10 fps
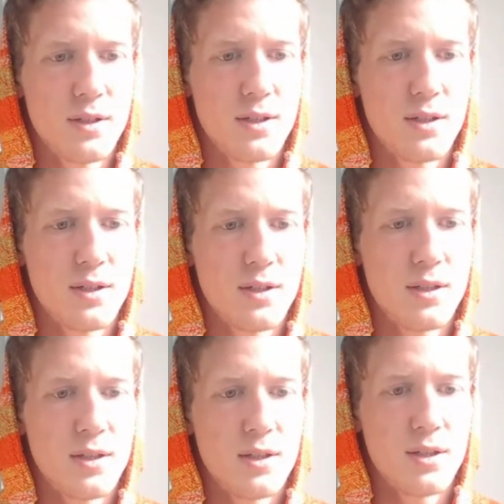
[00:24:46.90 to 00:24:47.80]
Let me
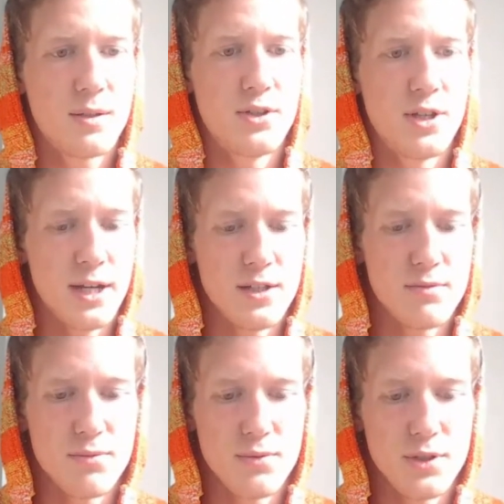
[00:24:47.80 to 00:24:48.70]
check for you guys
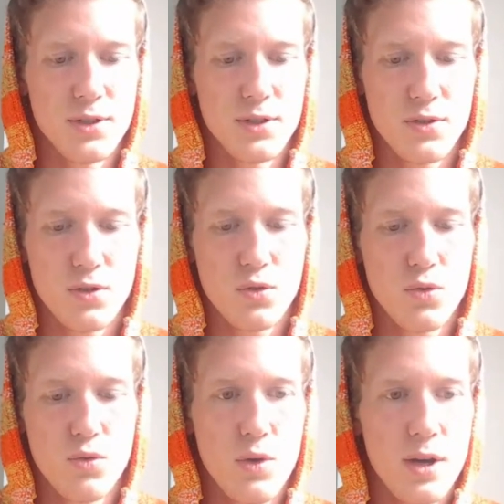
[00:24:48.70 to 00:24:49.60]
real
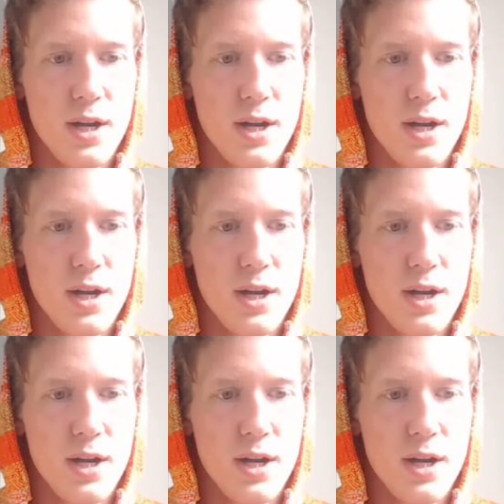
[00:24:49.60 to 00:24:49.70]
quick.